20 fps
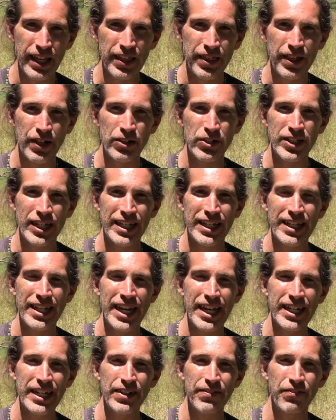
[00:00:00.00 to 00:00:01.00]
there's a
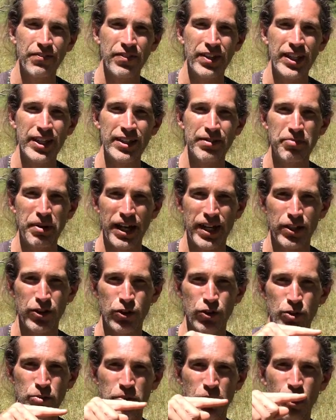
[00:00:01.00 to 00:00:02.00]
negative feedback
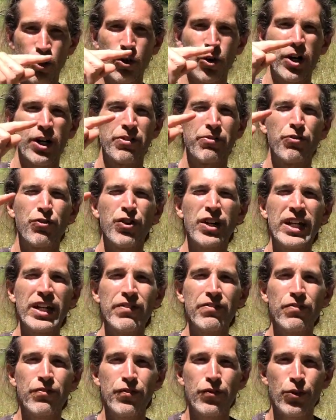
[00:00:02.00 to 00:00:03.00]
loop or a
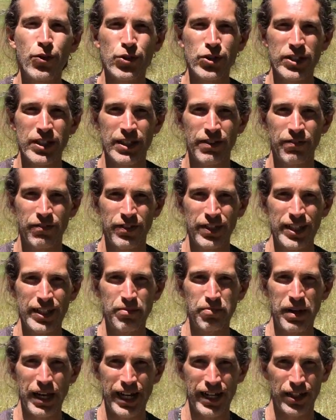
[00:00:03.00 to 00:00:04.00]
reinforcing
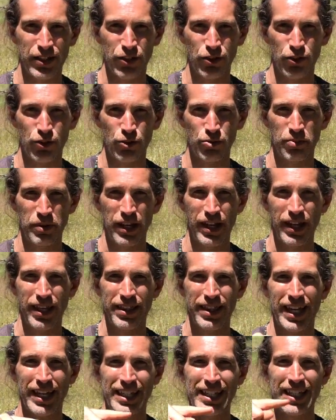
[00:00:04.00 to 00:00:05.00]
feedback loop
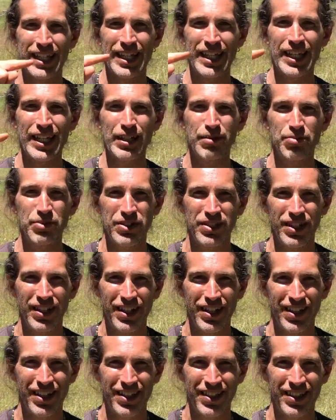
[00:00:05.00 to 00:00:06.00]
that keeps
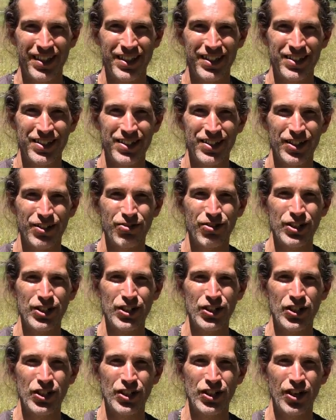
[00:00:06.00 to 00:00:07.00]
the
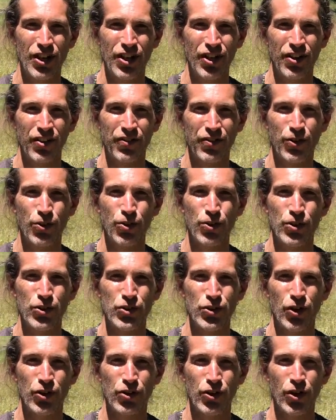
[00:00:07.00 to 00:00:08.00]
secretion of
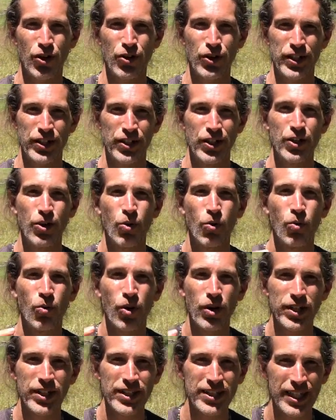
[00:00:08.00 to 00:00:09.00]
cortisol going.
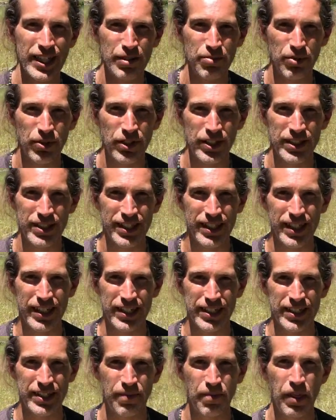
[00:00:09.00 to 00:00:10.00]
One example is
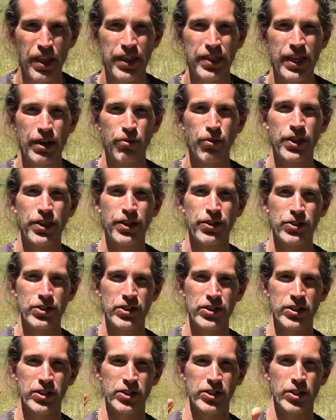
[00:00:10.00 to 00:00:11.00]
this, that when there's
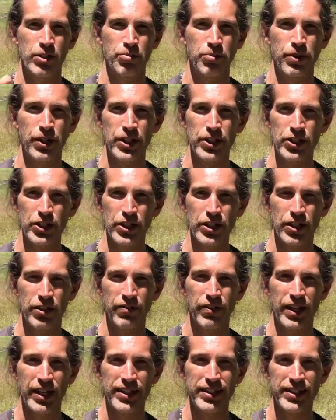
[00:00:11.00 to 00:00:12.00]
the suppression
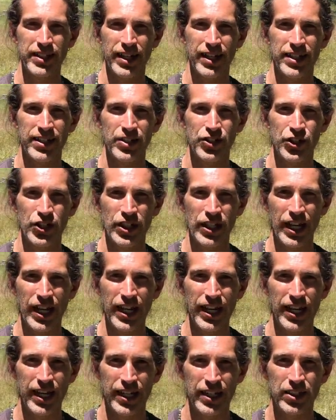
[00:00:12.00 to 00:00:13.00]
of
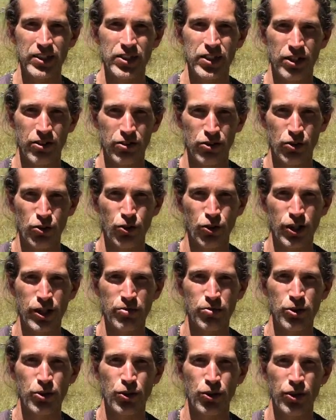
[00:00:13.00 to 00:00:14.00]
SIGA, secretory
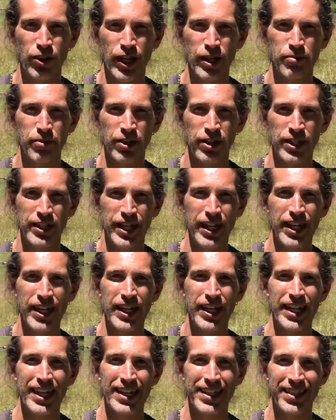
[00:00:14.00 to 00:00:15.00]
immunoglobulin
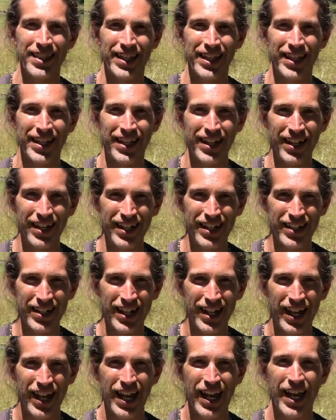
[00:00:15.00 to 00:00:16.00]
A, in the gut,
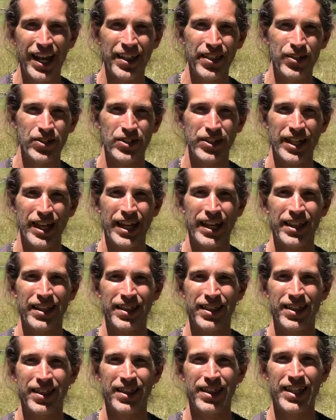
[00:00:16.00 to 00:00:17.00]
and there's a
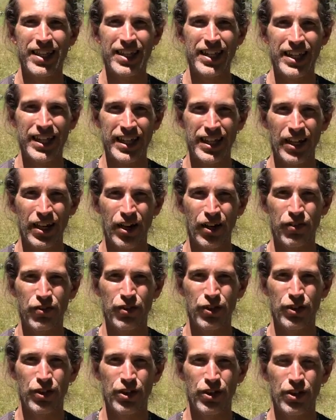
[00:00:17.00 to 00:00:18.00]
thinning of
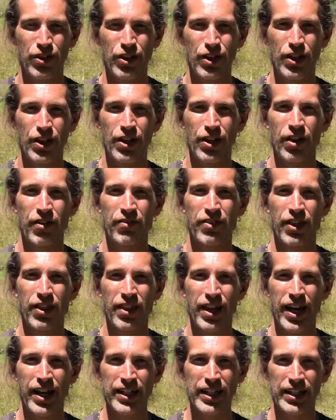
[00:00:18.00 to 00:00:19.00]
the
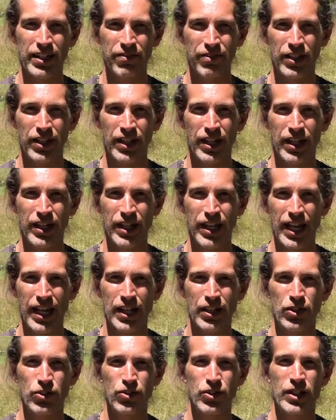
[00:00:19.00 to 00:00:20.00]
lining of the gut,
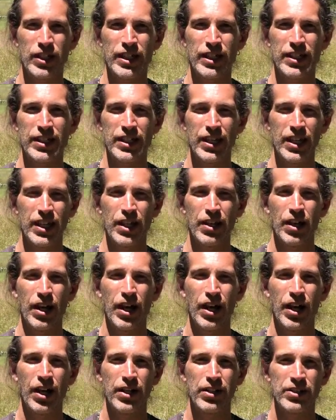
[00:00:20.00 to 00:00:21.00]
and you get
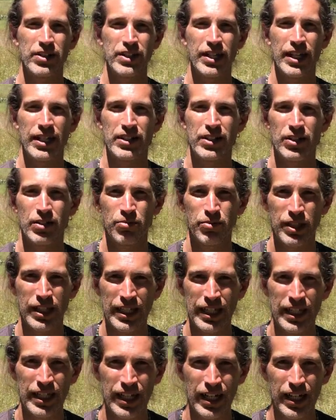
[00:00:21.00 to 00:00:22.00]
say some
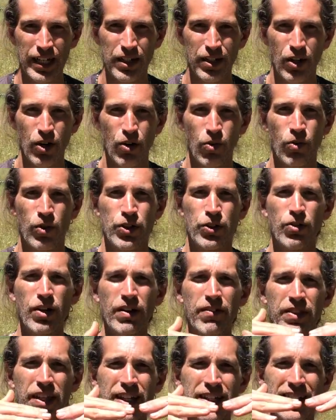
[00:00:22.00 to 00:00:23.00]
leaky gut, when you
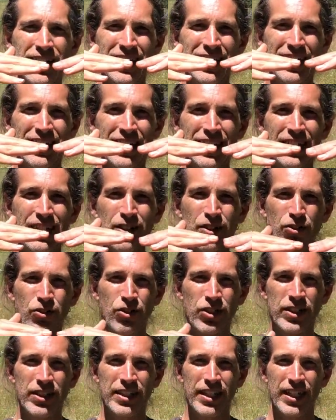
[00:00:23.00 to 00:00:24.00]
have that
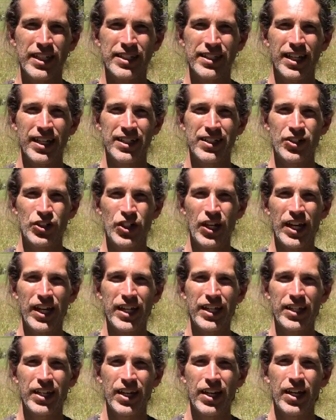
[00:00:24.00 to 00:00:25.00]
decreased
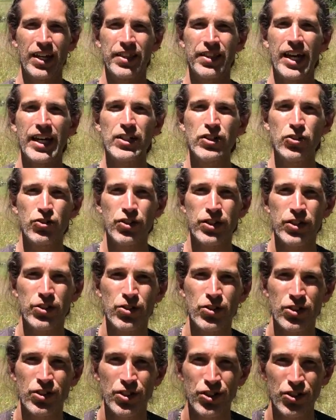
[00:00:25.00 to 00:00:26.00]
SIGA, that
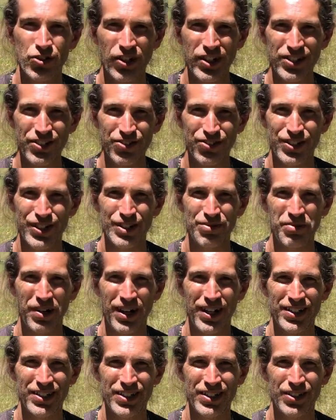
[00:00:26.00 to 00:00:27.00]
triggers a stress
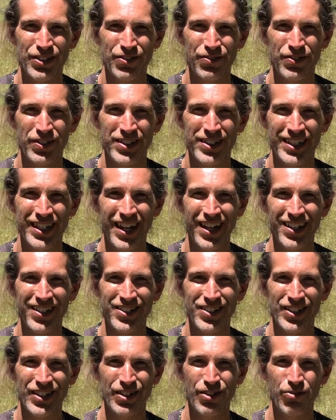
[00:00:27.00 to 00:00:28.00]
response in your
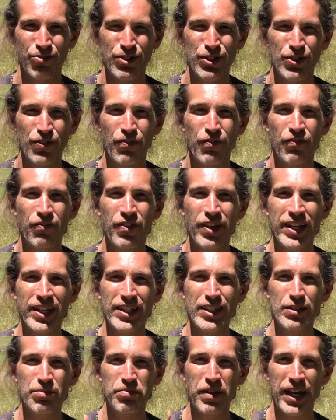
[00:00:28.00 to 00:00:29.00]
physiology, which
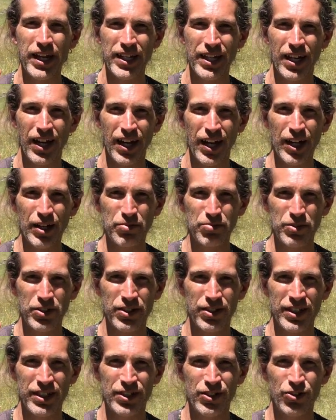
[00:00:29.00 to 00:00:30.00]
feeds back up to
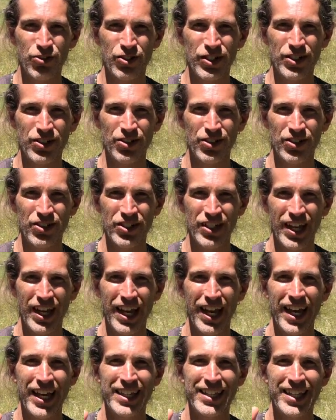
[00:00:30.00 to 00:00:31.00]
the adrenals
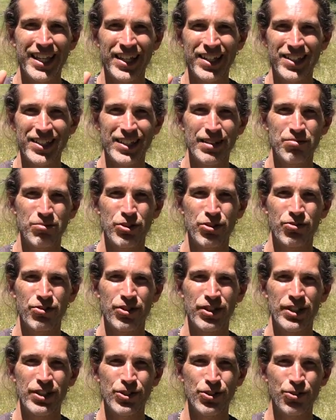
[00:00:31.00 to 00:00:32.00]
and tells them to
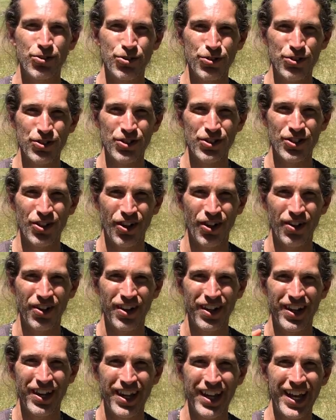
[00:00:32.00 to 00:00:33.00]
release cortisol.
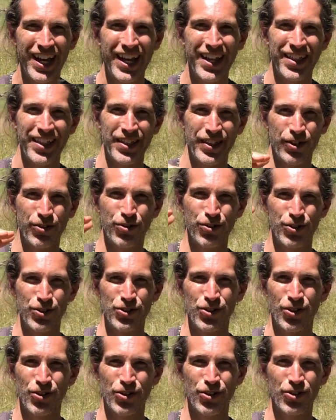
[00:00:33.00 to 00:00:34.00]
And then the
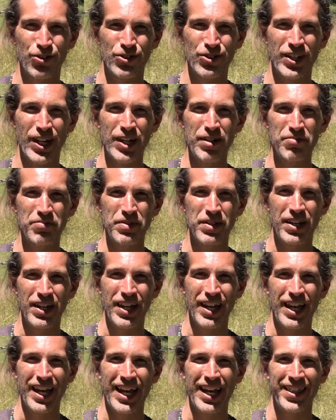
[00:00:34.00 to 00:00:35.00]
cortisol goes up,
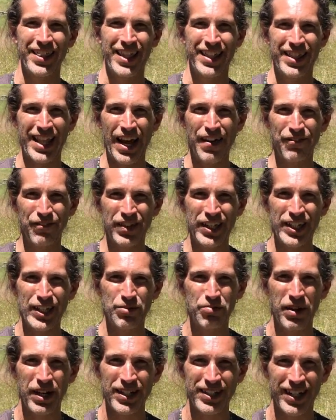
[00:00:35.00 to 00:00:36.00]
and then that feeds
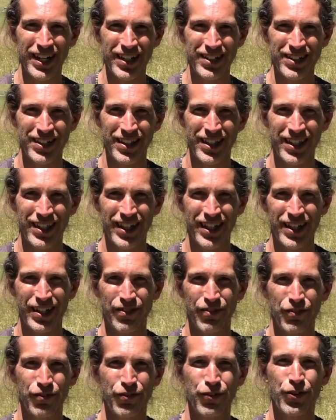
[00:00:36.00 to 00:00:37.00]
back down to the
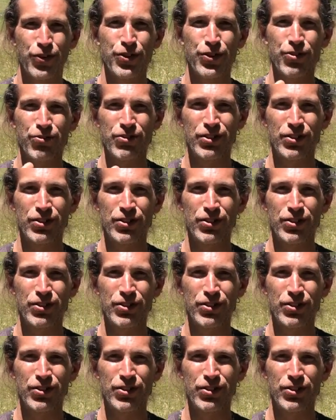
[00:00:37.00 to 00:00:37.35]
gut, further